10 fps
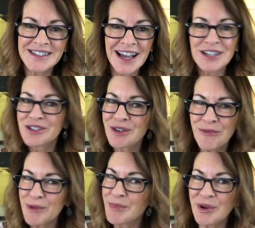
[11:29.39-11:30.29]
Actually,
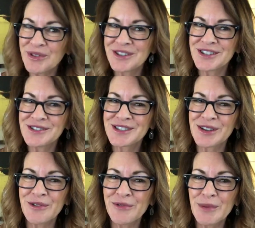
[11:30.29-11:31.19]
we both do,
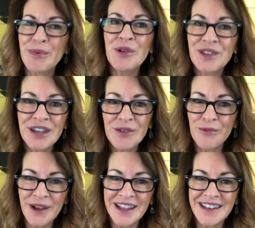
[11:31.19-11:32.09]
so we both could
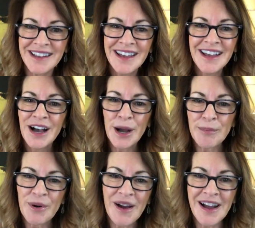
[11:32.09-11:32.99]
win a
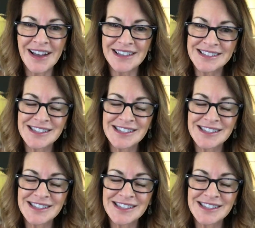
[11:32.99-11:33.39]
prize.